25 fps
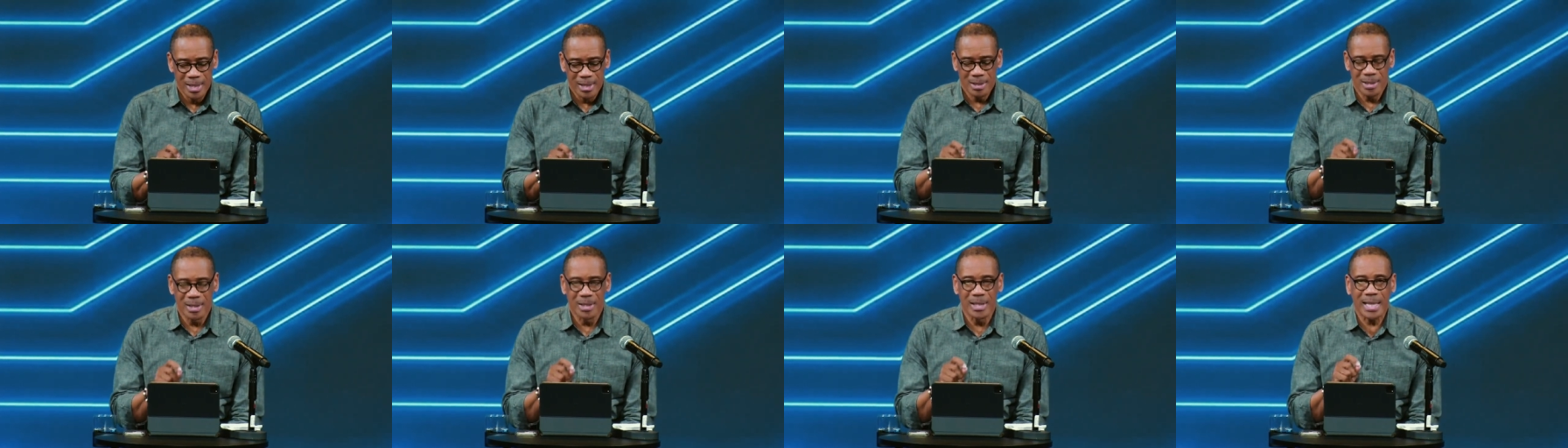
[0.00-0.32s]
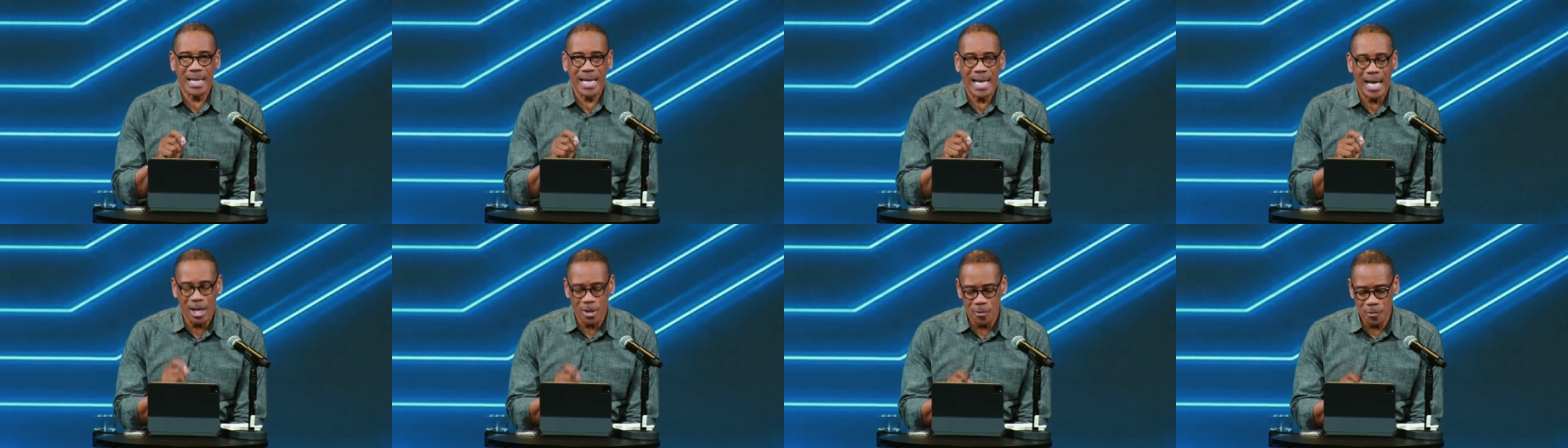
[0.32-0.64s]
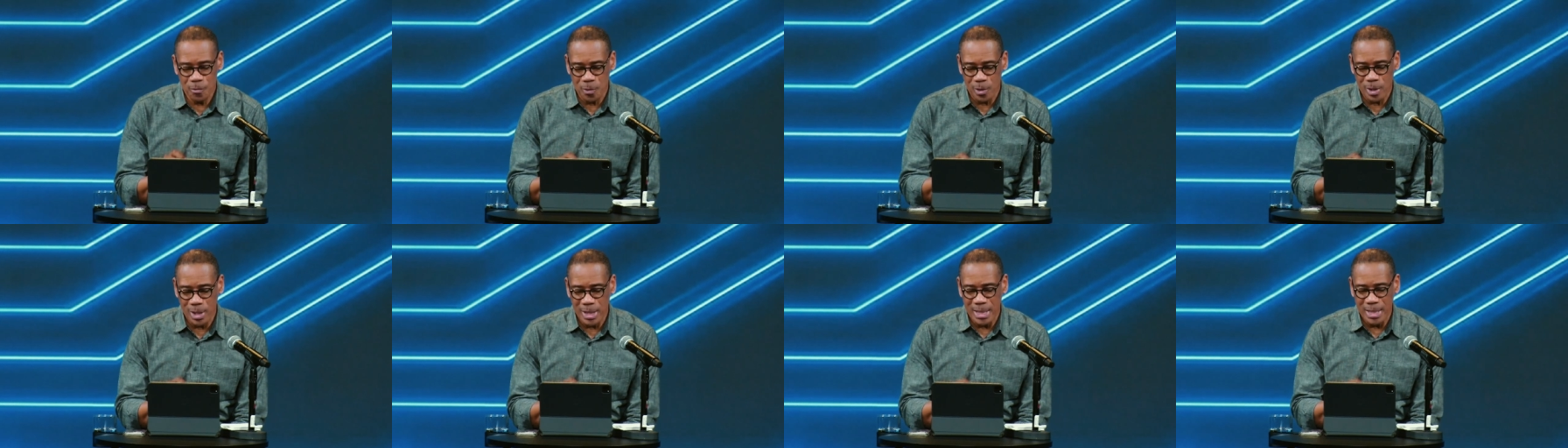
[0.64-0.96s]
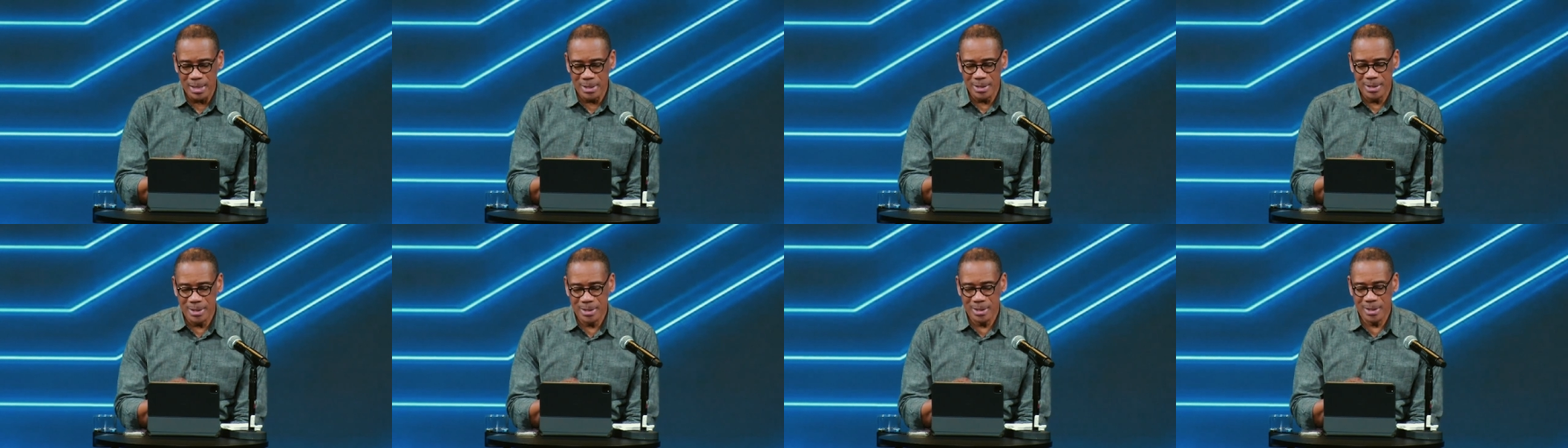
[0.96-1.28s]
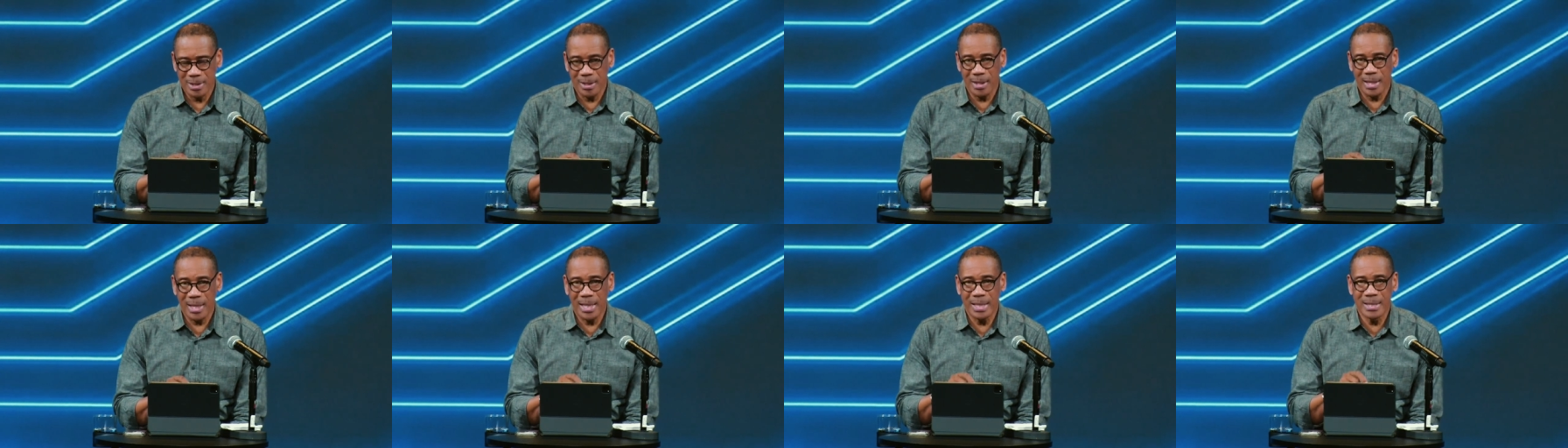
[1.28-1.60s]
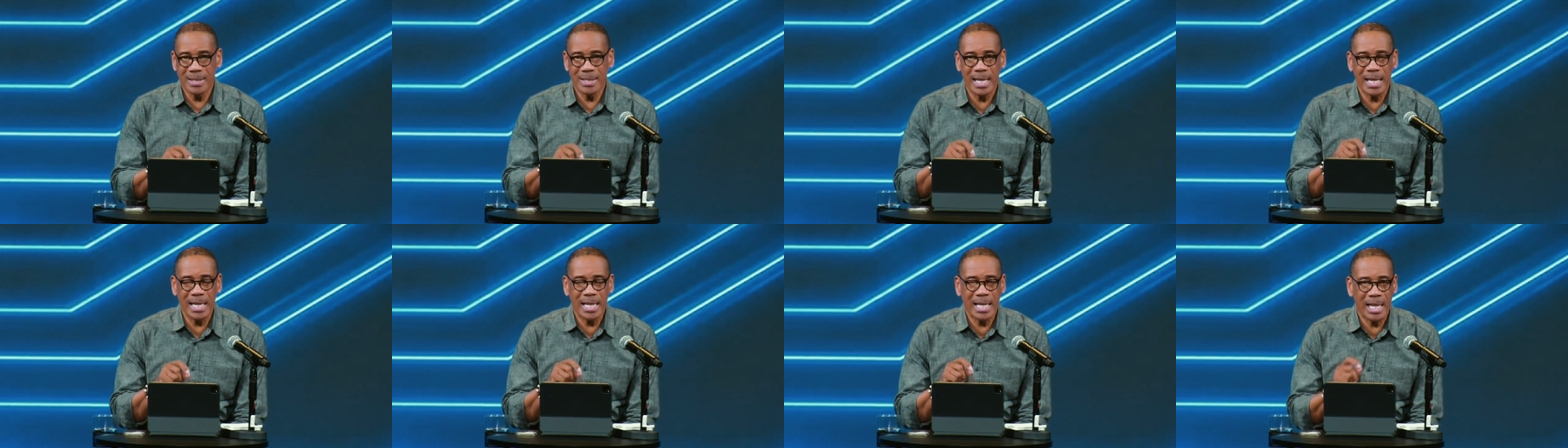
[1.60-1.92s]
to look out for us
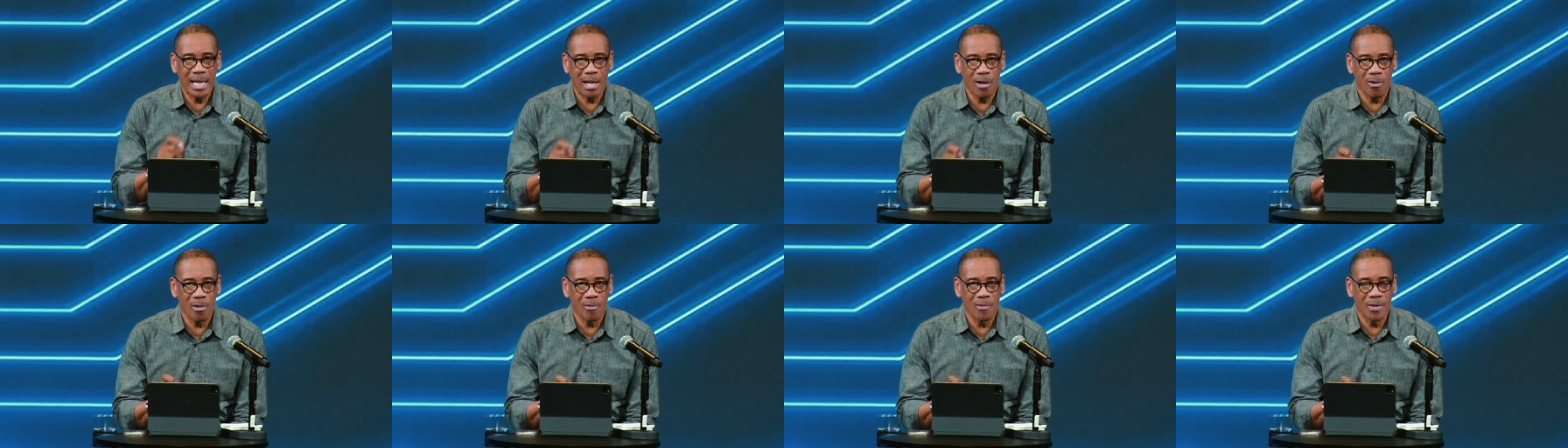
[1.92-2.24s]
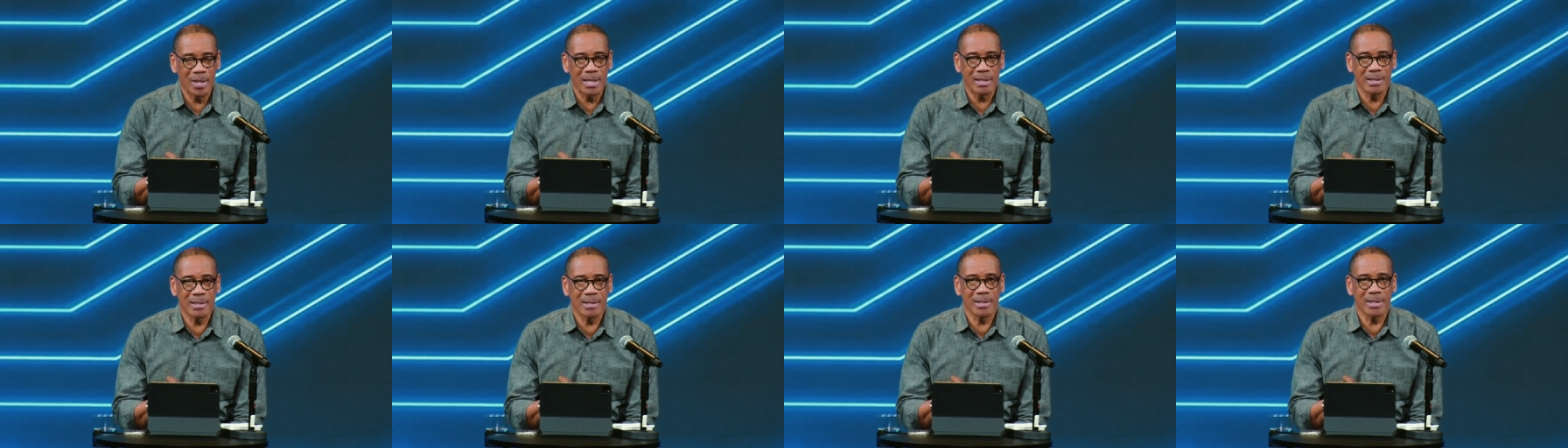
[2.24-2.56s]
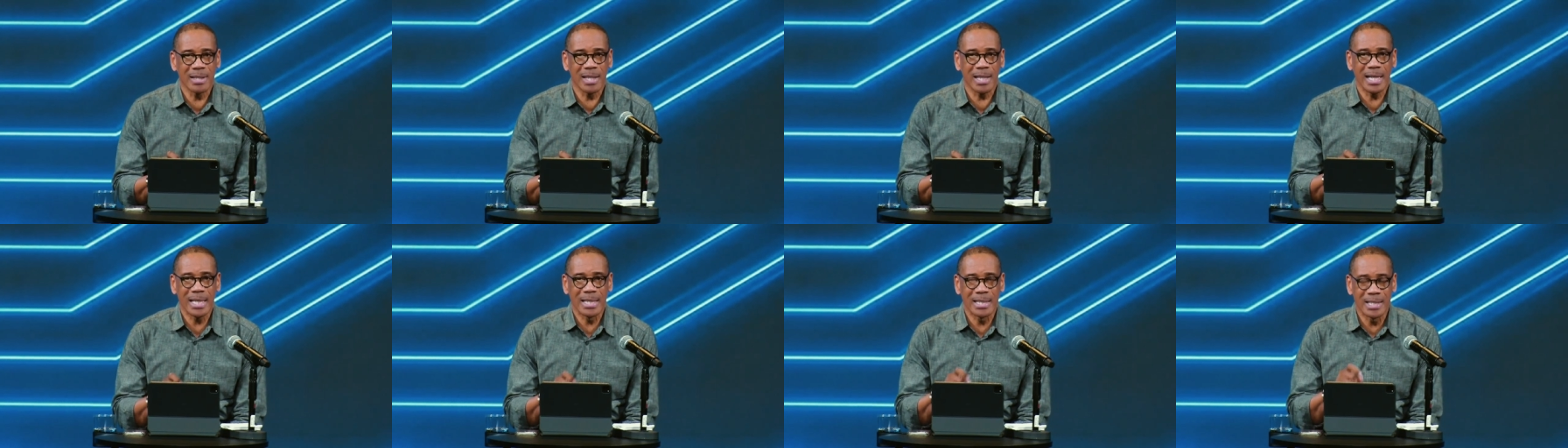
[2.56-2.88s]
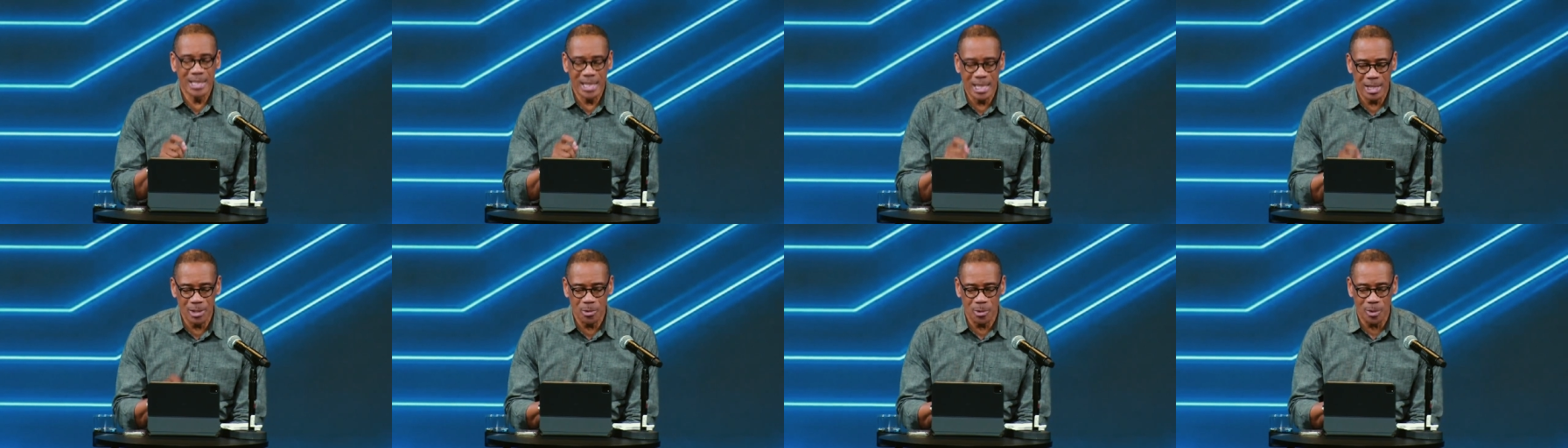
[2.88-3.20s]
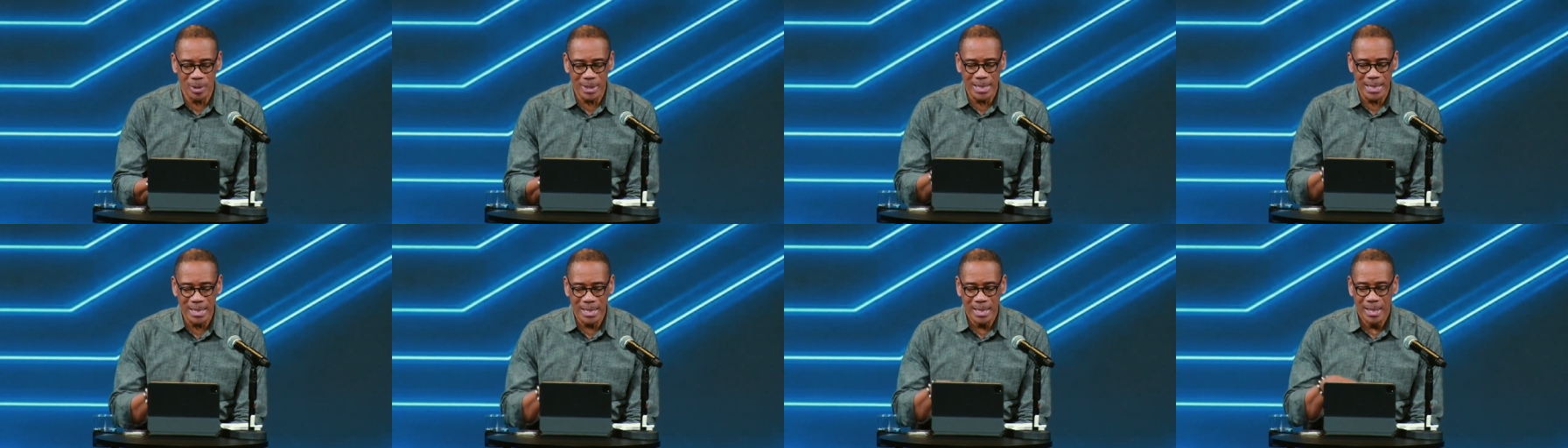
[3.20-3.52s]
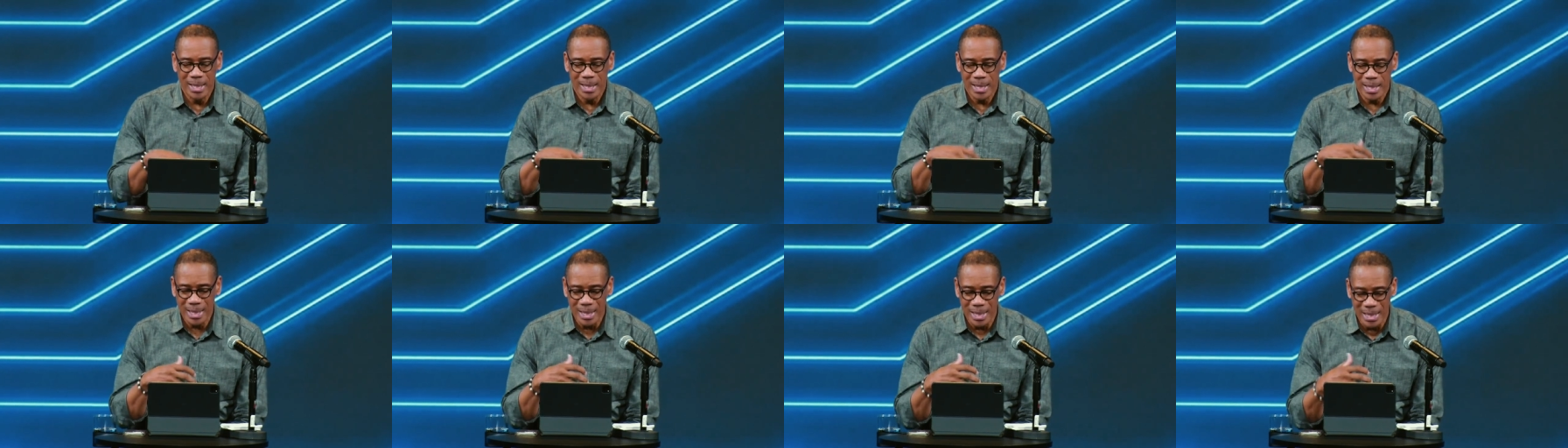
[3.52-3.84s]
and take care of us and tenderly
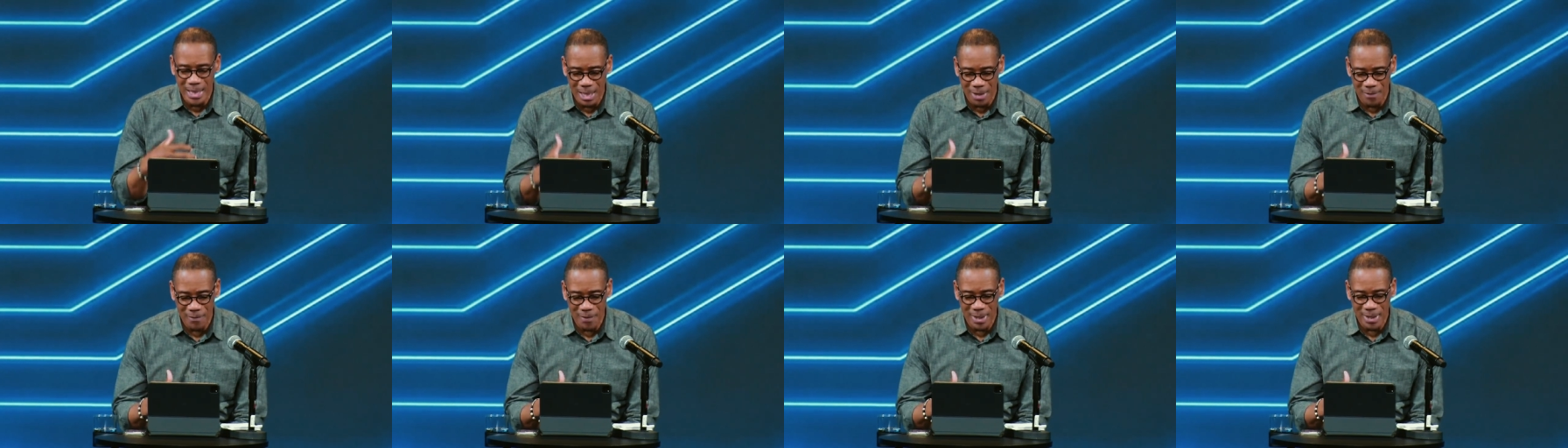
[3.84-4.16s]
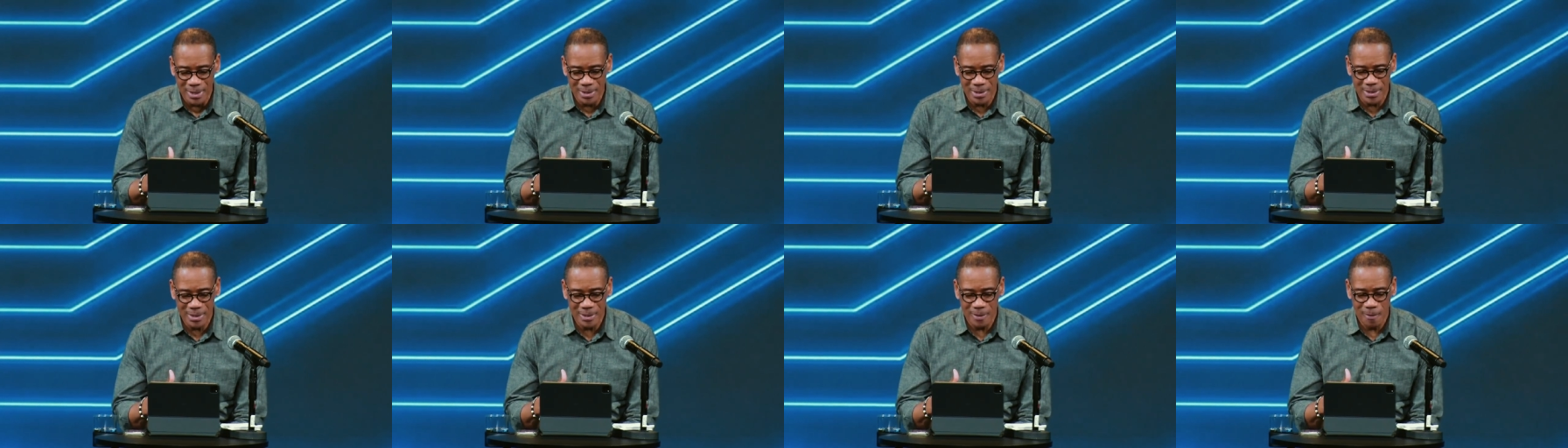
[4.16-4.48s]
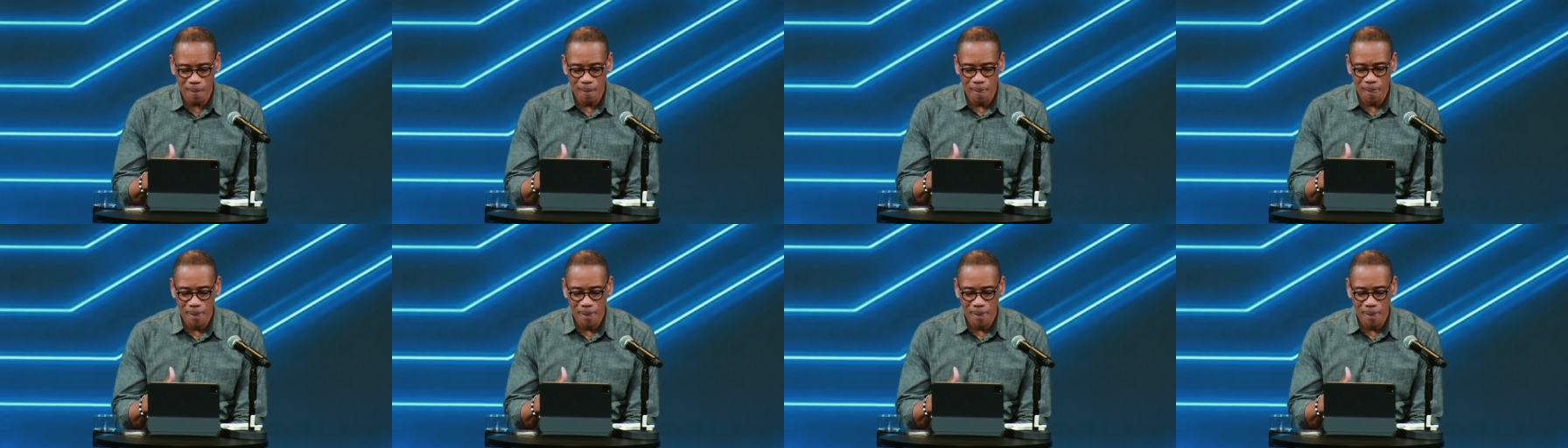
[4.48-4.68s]
love us.